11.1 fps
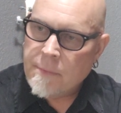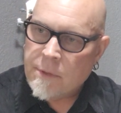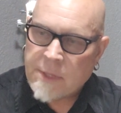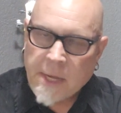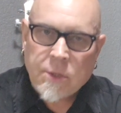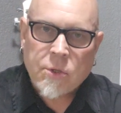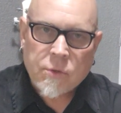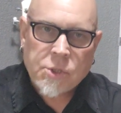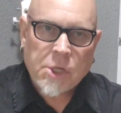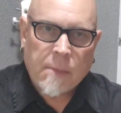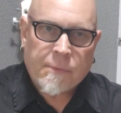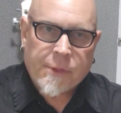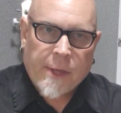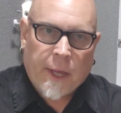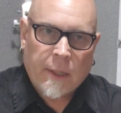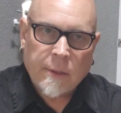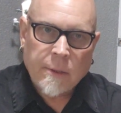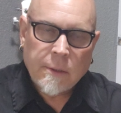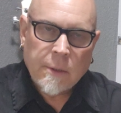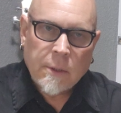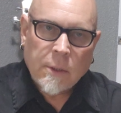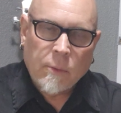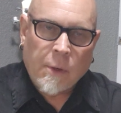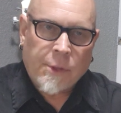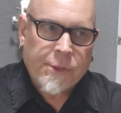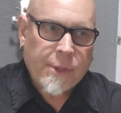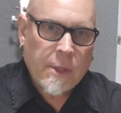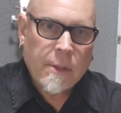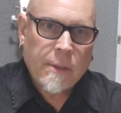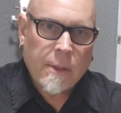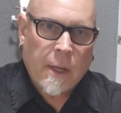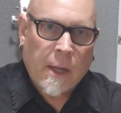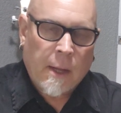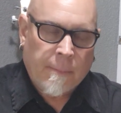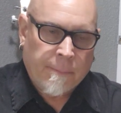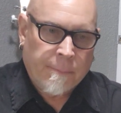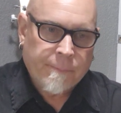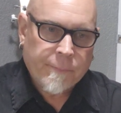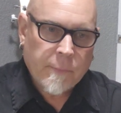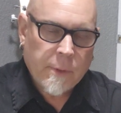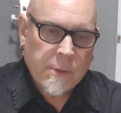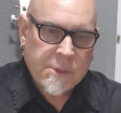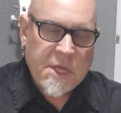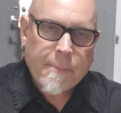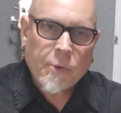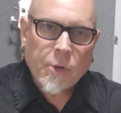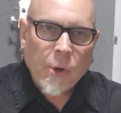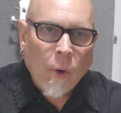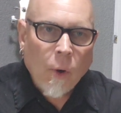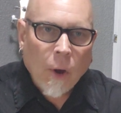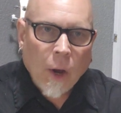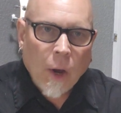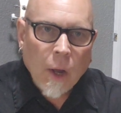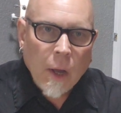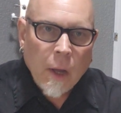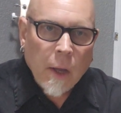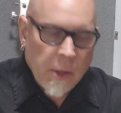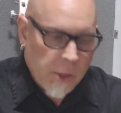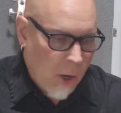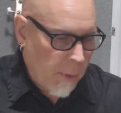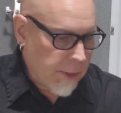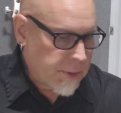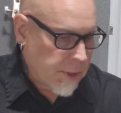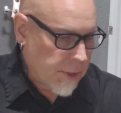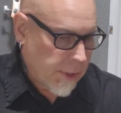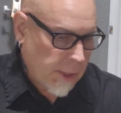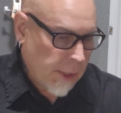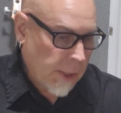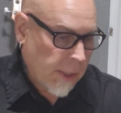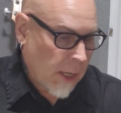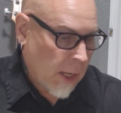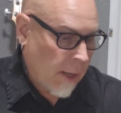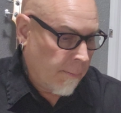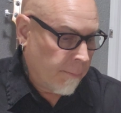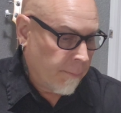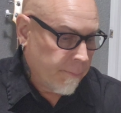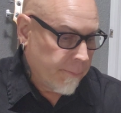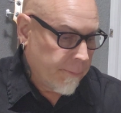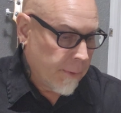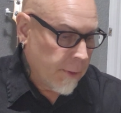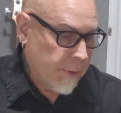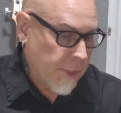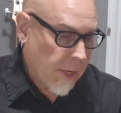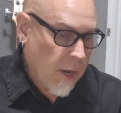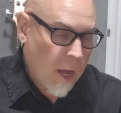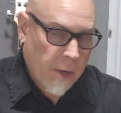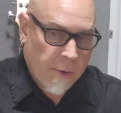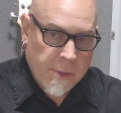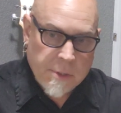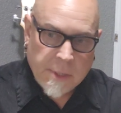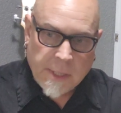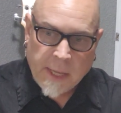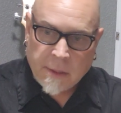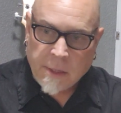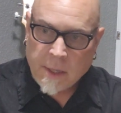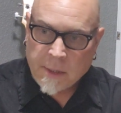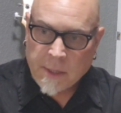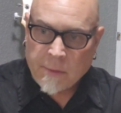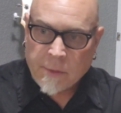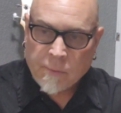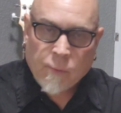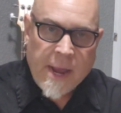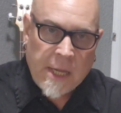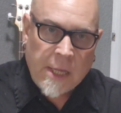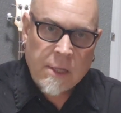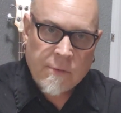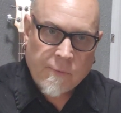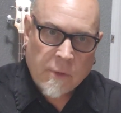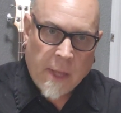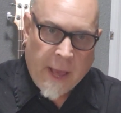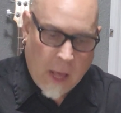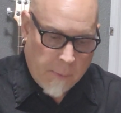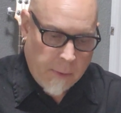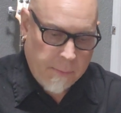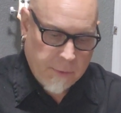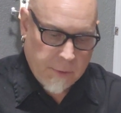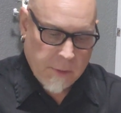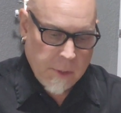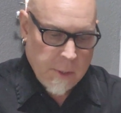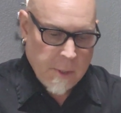censorship thing with Tipper Gore going to the to Congress and get the ratings for the albums.